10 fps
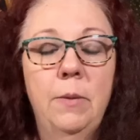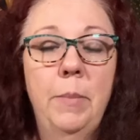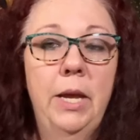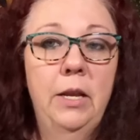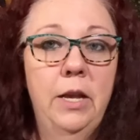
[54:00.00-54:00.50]

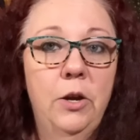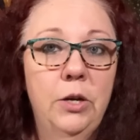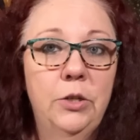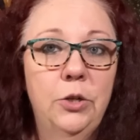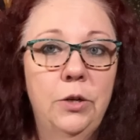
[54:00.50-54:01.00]
main
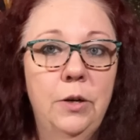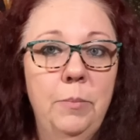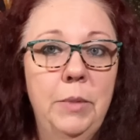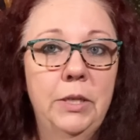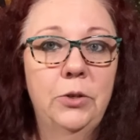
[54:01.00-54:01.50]
character,
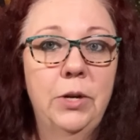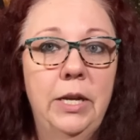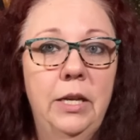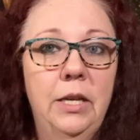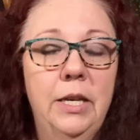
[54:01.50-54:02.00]

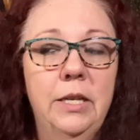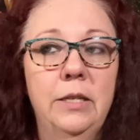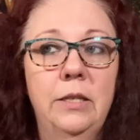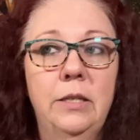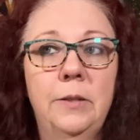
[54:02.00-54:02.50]
Misery,
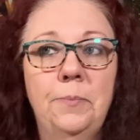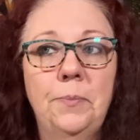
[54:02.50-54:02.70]
is